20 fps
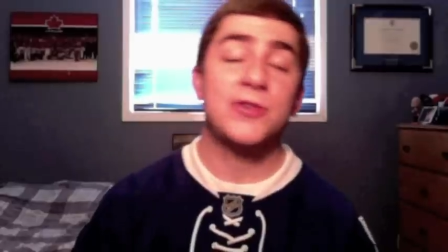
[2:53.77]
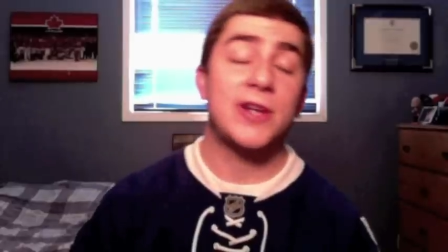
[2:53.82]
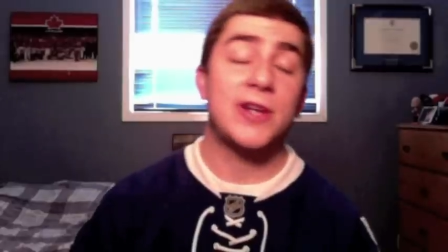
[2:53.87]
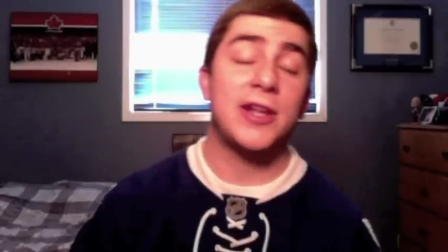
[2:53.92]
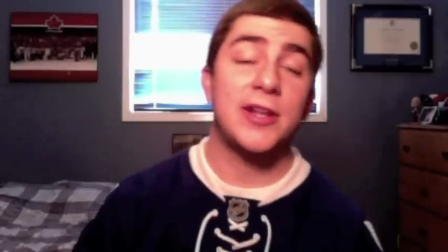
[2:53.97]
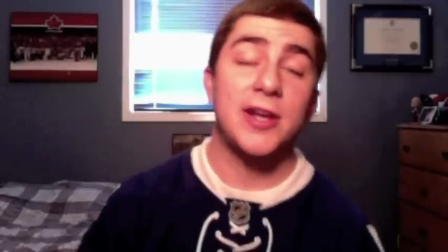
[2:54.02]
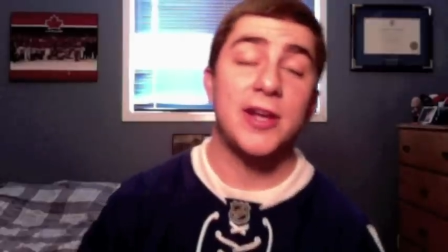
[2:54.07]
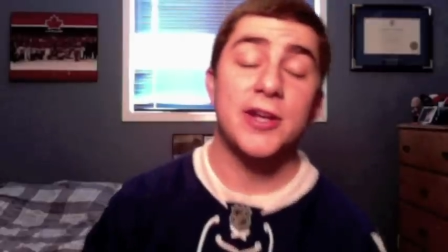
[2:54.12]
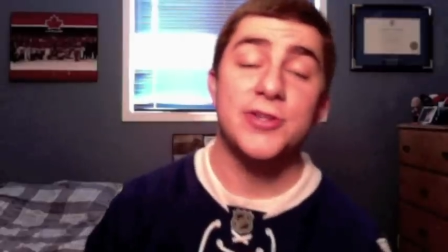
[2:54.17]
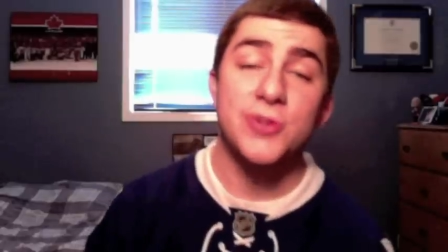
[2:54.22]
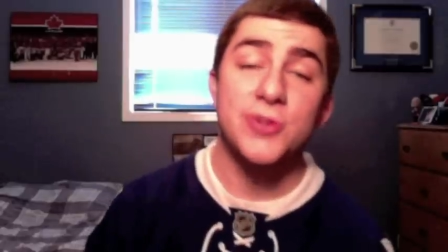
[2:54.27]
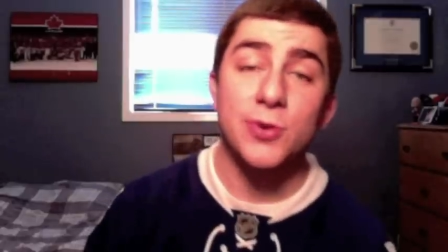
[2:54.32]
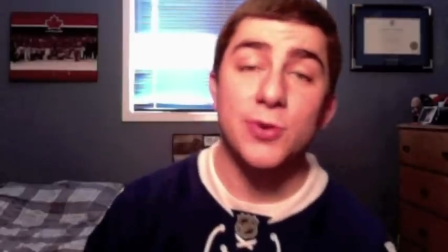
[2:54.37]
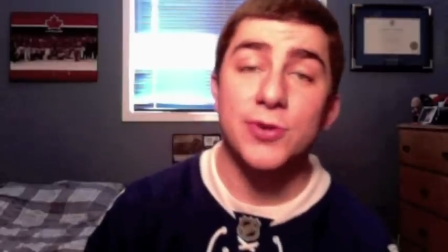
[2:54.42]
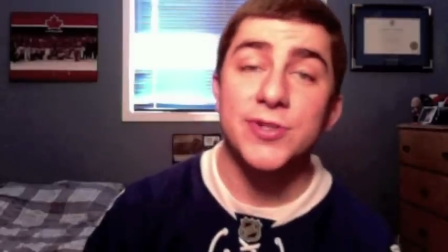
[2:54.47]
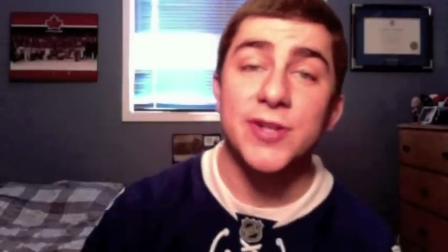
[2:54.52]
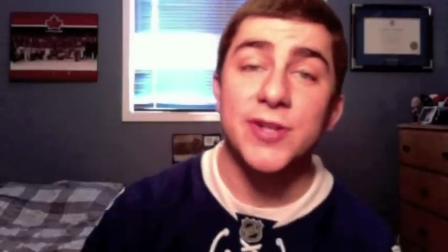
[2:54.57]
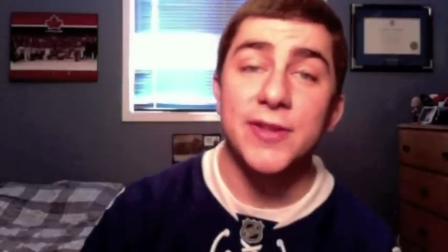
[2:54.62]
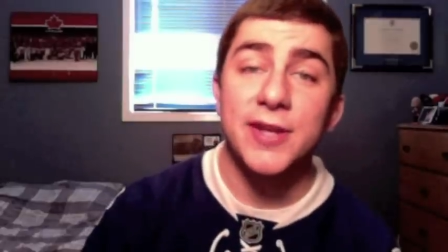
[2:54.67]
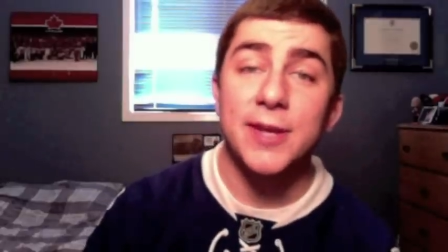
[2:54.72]
Elias
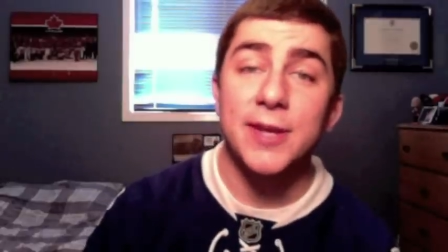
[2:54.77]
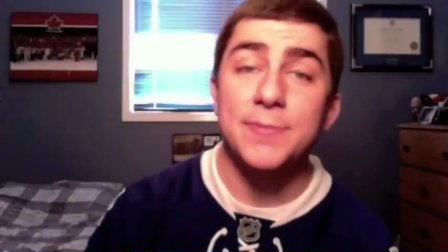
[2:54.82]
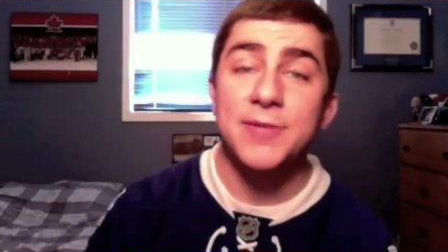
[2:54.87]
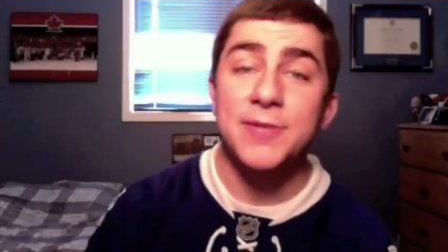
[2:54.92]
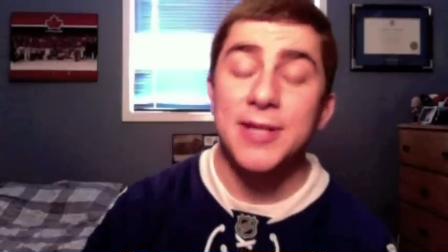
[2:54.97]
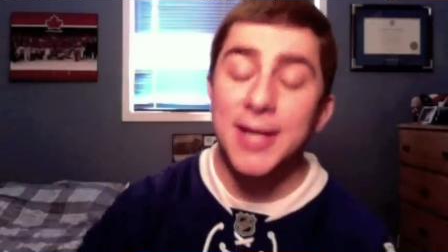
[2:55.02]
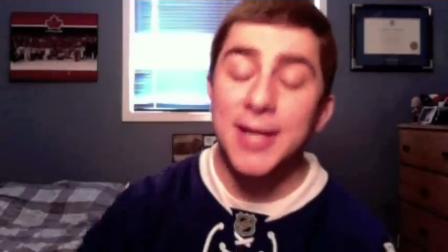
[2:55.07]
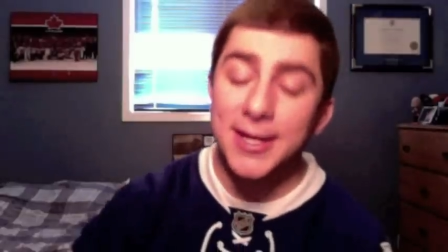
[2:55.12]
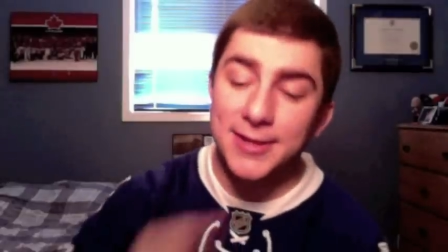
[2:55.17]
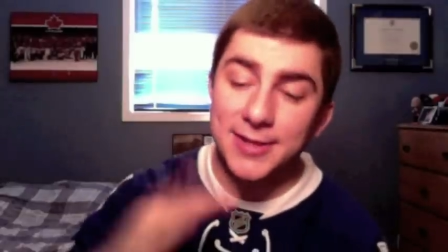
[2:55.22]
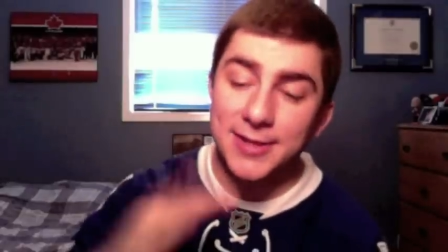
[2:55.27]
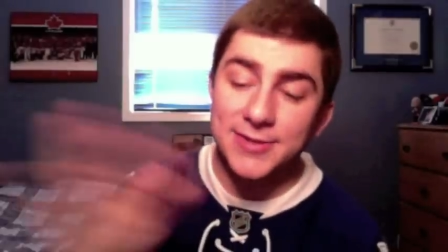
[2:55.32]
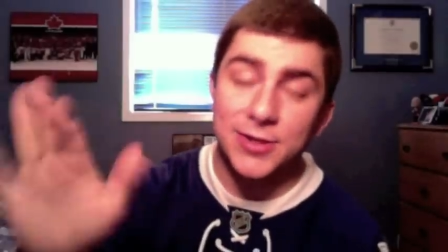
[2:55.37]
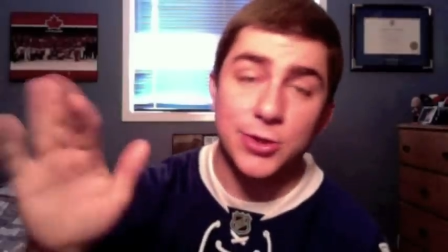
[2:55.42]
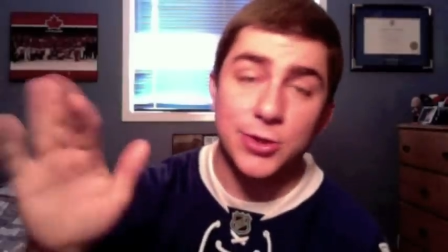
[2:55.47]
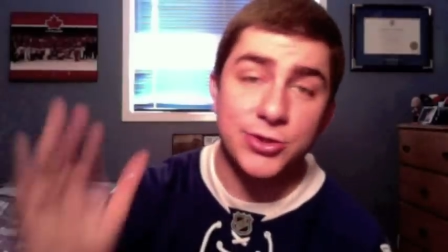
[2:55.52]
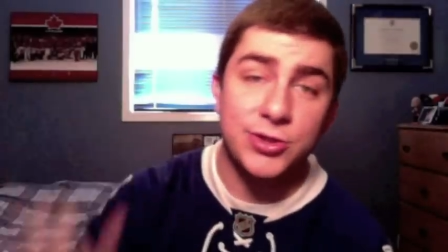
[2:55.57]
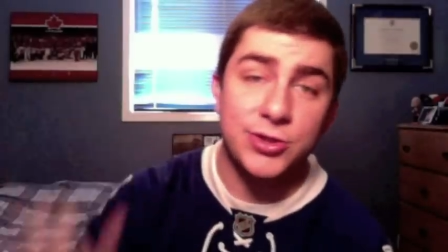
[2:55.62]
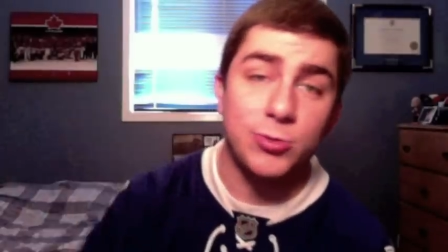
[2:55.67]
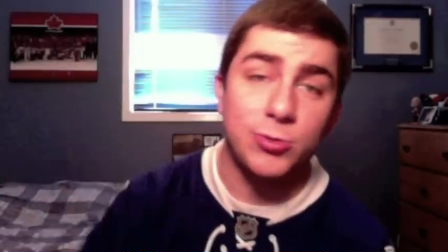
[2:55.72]
scores on the empty net. That's
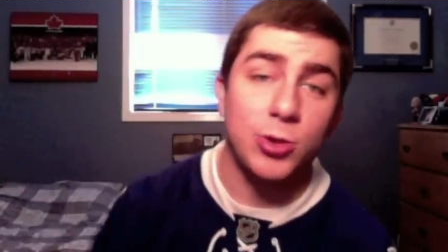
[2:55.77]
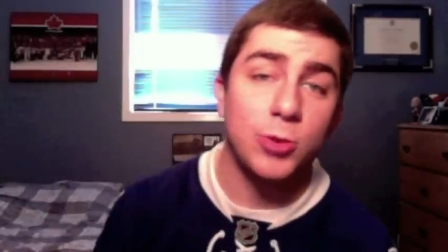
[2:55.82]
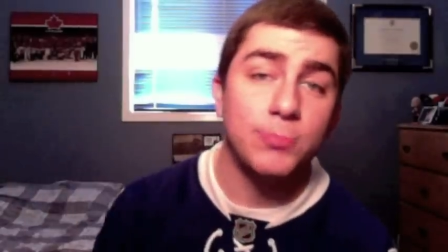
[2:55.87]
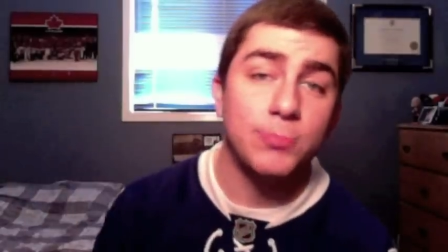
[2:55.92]
all she wrote.